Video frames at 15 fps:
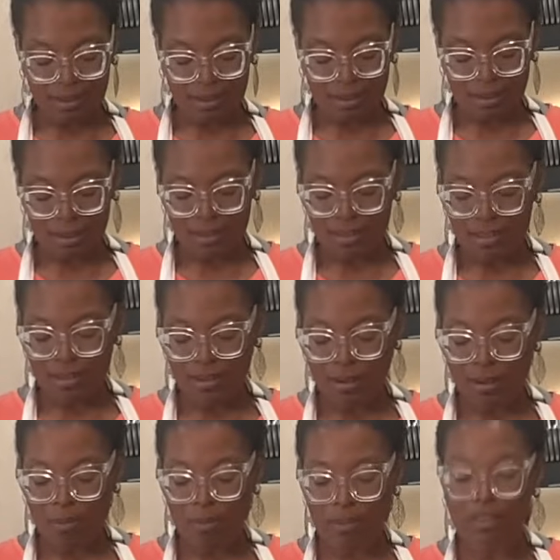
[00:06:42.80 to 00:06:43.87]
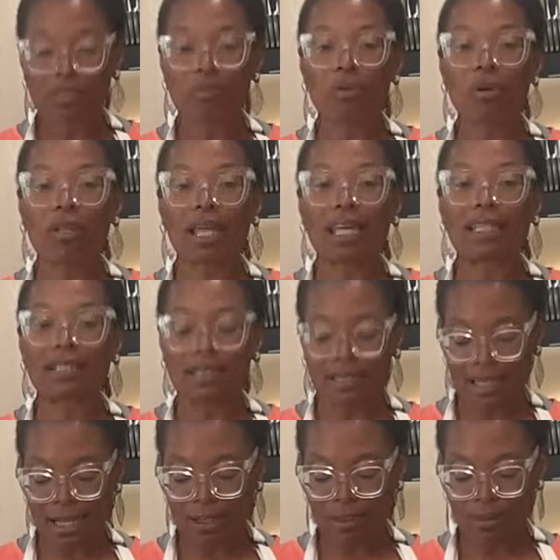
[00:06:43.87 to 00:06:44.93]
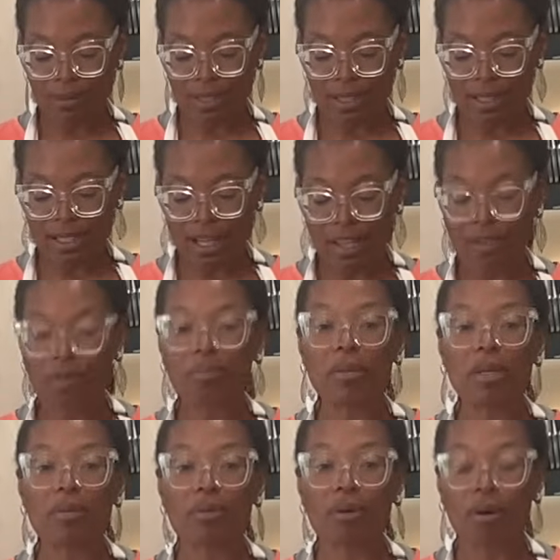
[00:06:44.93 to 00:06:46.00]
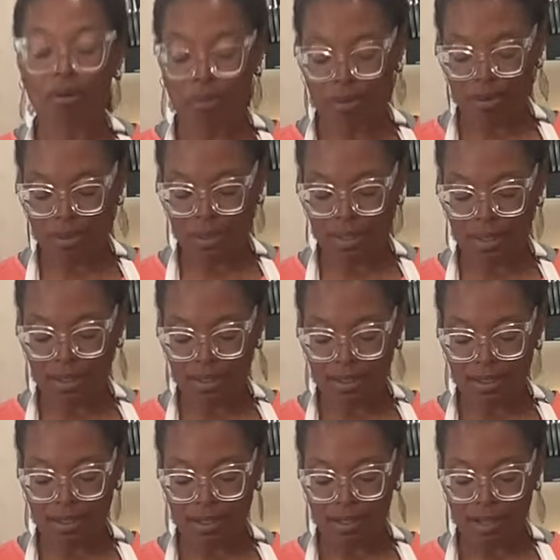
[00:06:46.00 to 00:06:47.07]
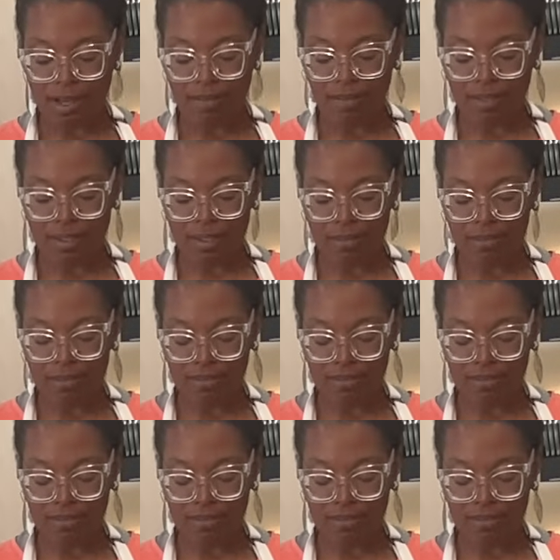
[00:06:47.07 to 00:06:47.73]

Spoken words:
it's so much more likely that I don't think other people are worthy of love.